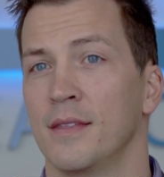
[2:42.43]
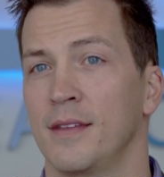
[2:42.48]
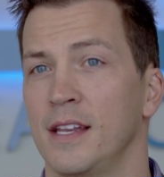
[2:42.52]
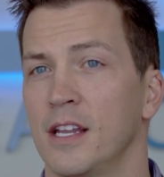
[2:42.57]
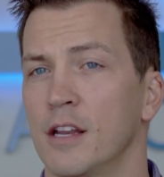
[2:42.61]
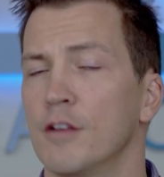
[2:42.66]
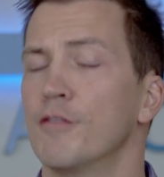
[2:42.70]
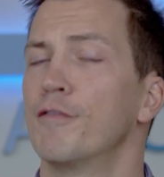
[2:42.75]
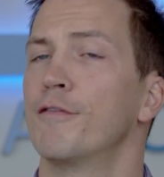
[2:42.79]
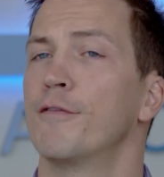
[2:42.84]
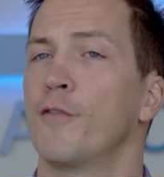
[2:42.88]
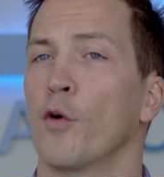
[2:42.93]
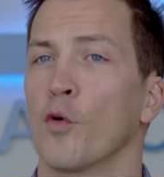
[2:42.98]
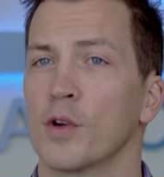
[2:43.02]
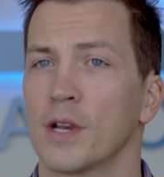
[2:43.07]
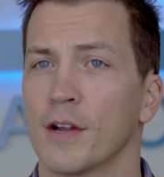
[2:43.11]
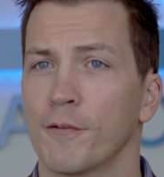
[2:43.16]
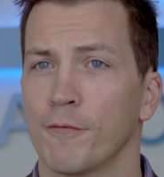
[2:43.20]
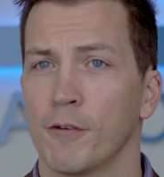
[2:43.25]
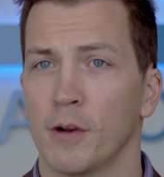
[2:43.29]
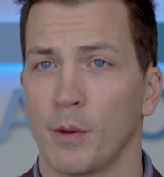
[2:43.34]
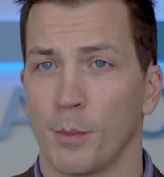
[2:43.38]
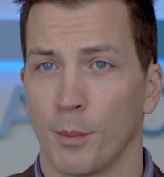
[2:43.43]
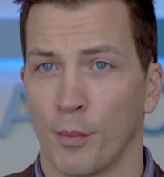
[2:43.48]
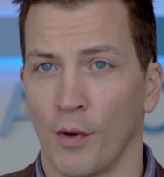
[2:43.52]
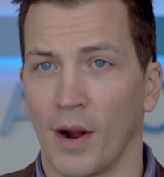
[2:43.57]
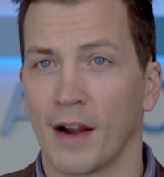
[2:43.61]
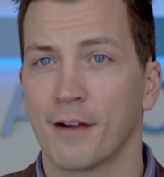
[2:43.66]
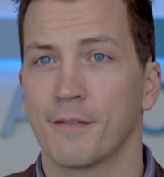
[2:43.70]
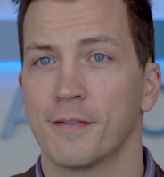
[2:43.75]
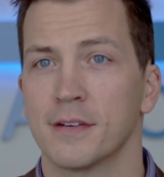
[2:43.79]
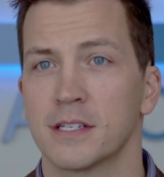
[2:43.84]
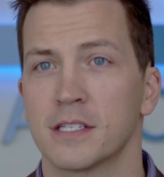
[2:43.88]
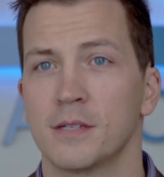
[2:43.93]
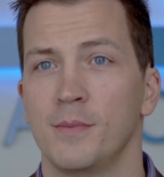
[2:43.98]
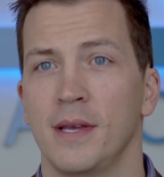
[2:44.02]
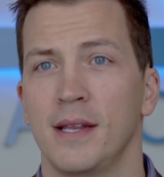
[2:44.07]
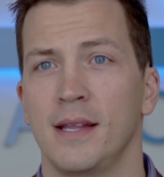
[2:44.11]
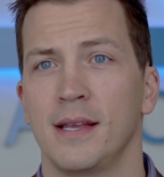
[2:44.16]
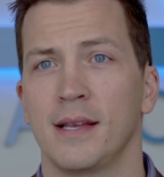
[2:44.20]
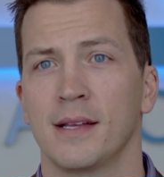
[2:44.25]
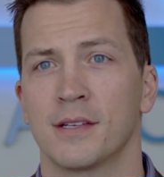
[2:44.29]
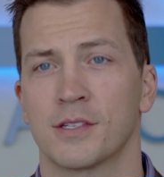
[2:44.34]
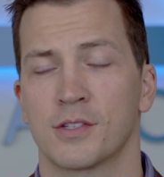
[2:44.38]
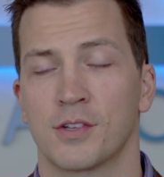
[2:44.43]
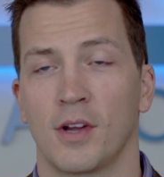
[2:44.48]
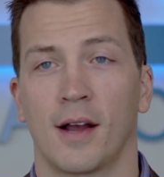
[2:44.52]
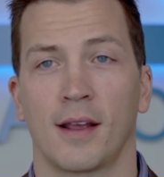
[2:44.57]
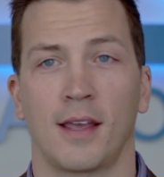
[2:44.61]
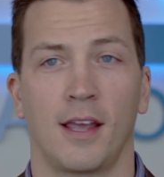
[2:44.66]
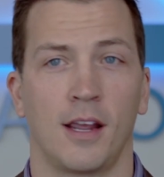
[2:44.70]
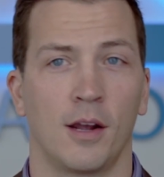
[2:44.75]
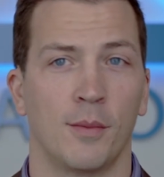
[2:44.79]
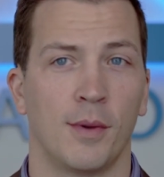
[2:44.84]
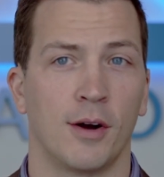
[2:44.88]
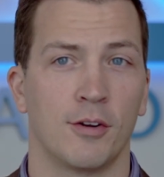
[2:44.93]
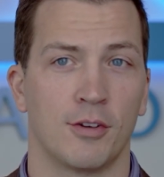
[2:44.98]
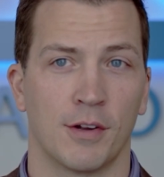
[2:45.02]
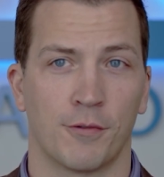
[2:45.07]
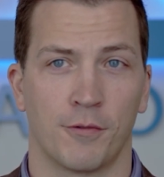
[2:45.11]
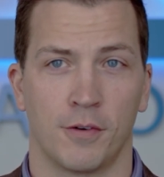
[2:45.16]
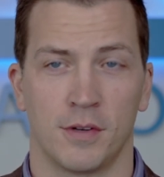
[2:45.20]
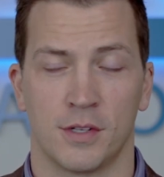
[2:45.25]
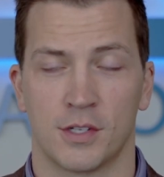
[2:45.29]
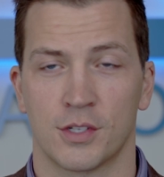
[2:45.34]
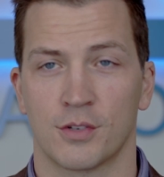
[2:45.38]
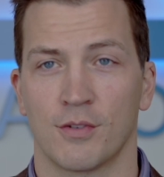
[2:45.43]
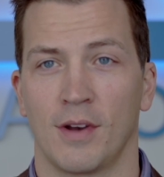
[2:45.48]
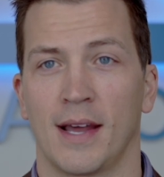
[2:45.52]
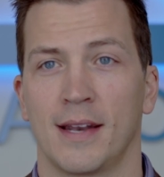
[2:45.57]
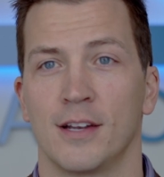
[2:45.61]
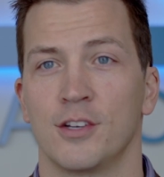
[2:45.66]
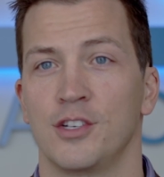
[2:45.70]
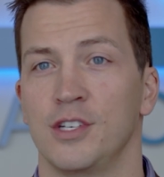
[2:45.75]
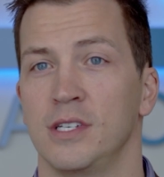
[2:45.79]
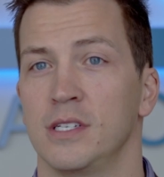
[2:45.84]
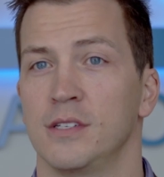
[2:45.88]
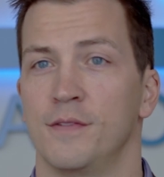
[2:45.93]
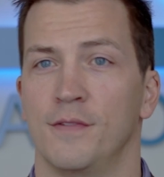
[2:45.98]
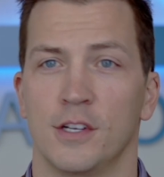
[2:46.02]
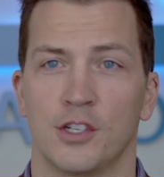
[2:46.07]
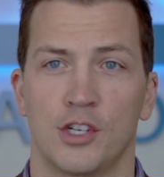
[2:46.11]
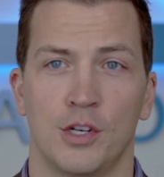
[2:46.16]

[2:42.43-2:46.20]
They did 4 different breakfast meetings talking about different strategies,